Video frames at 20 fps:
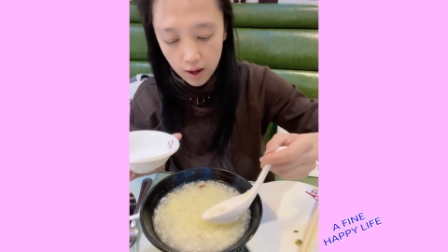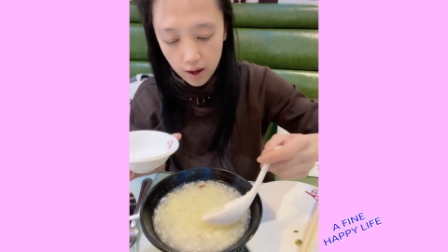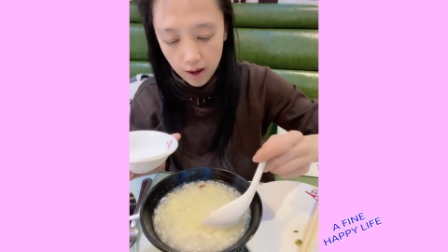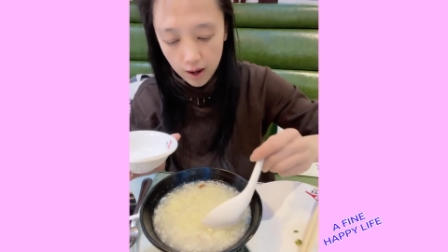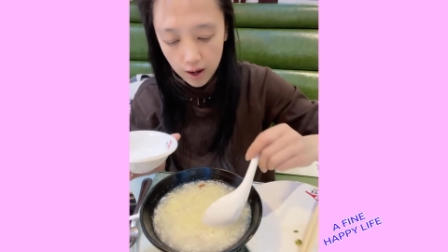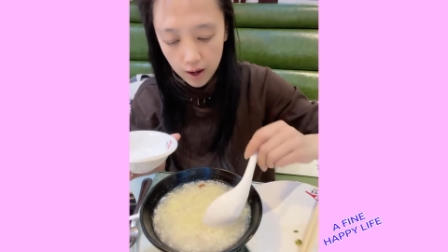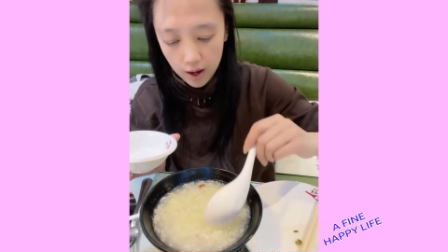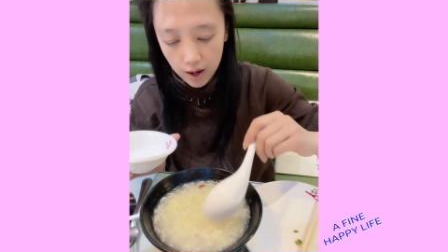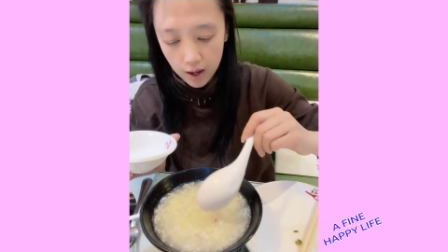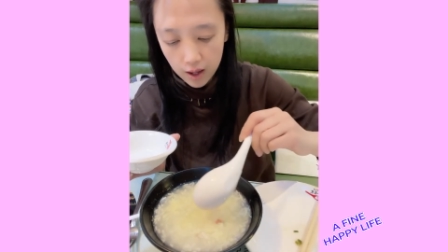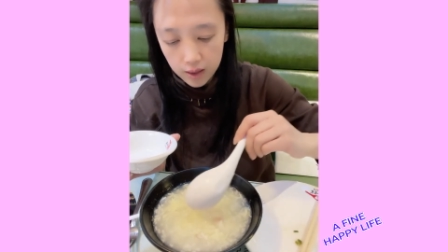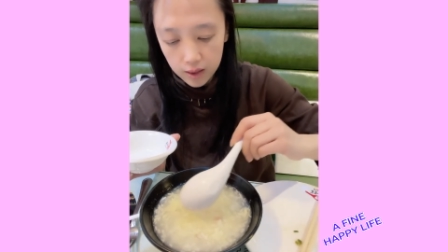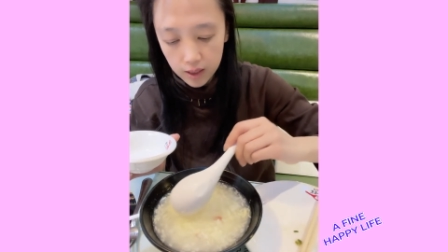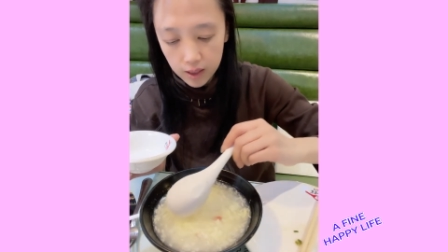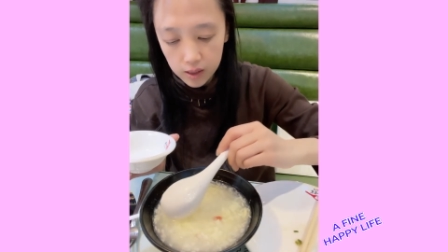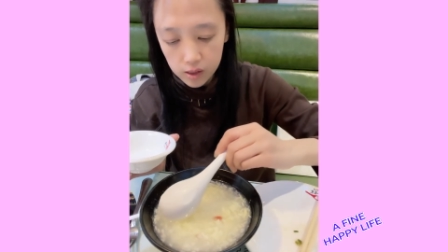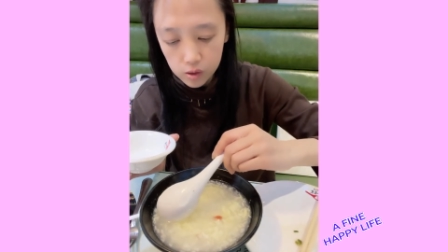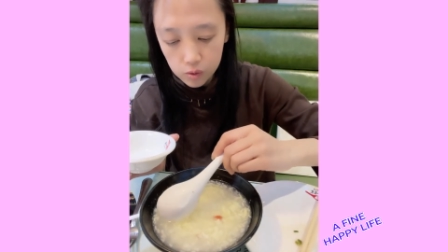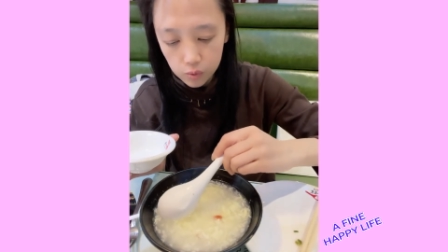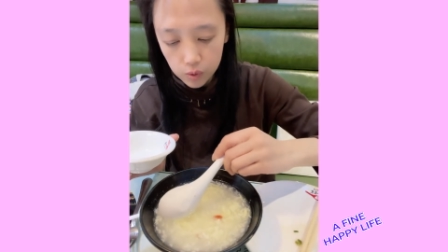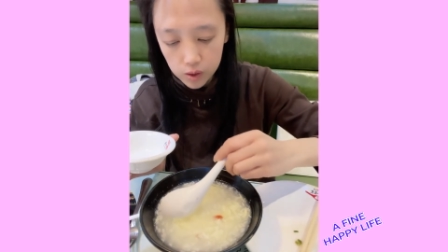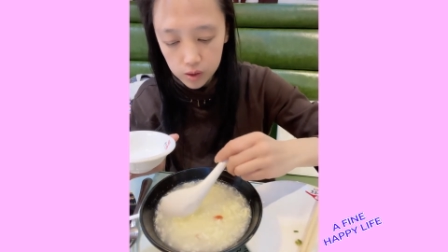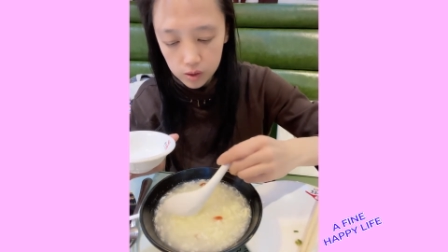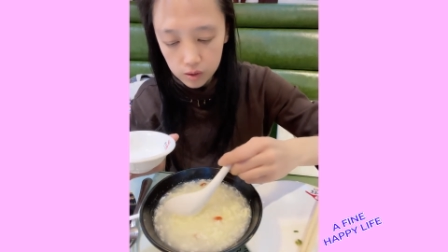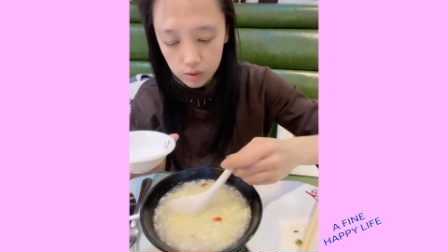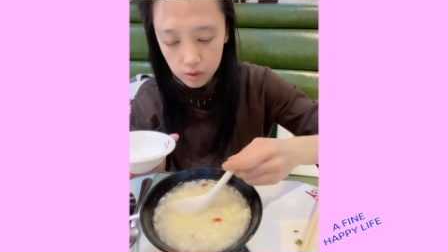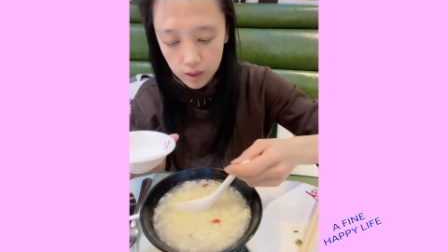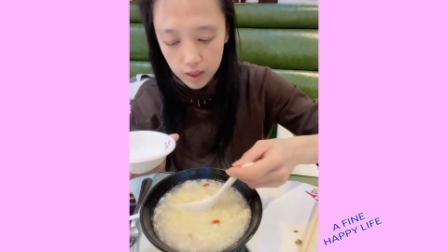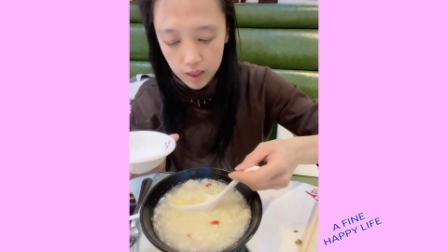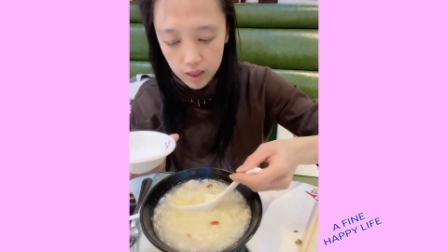And they
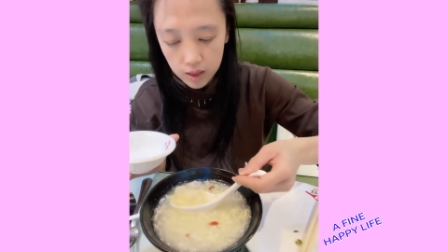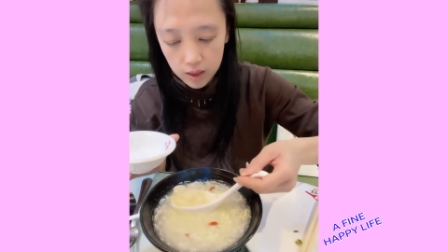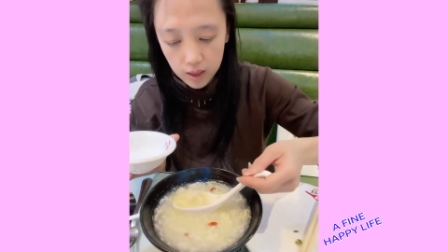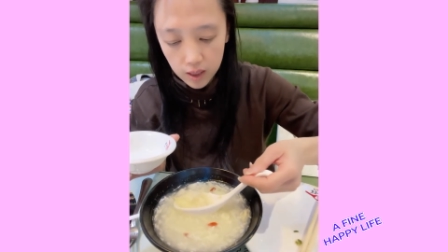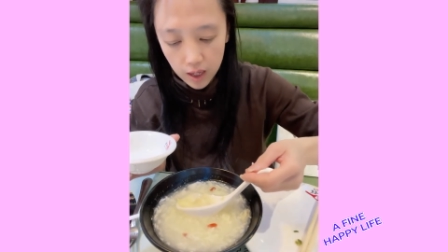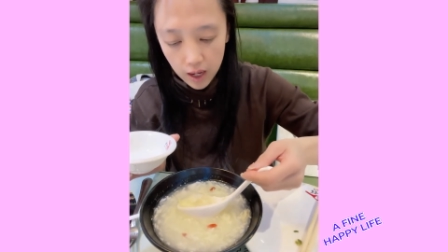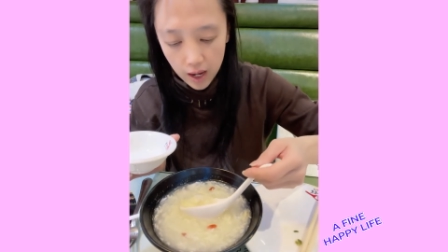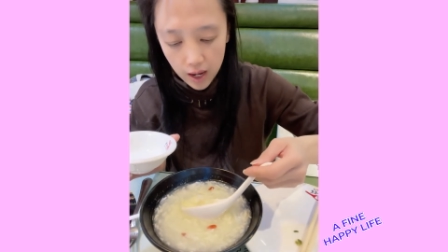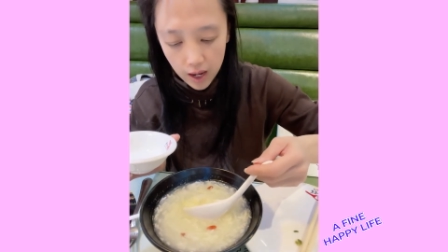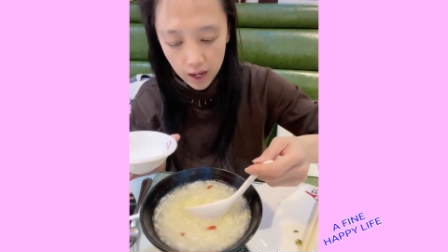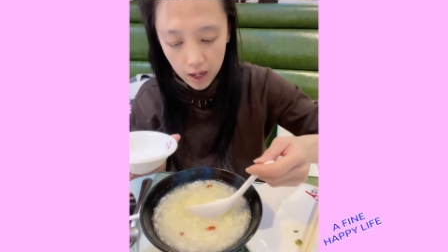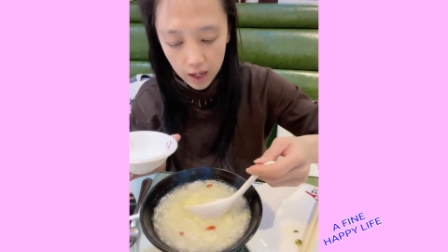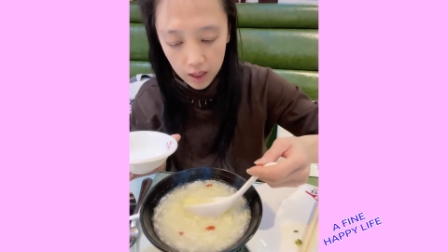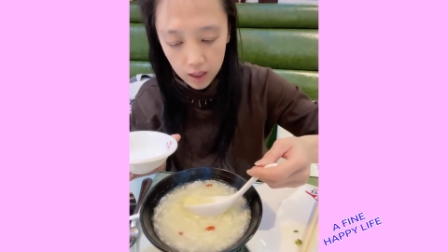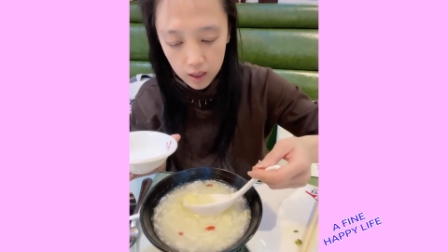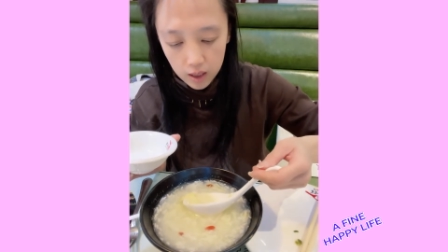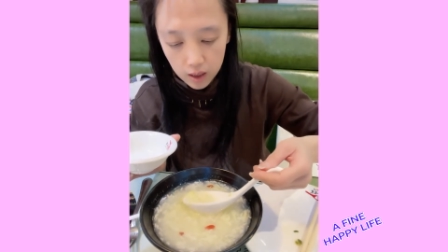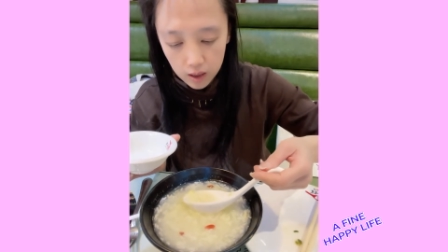swizzle in the egg.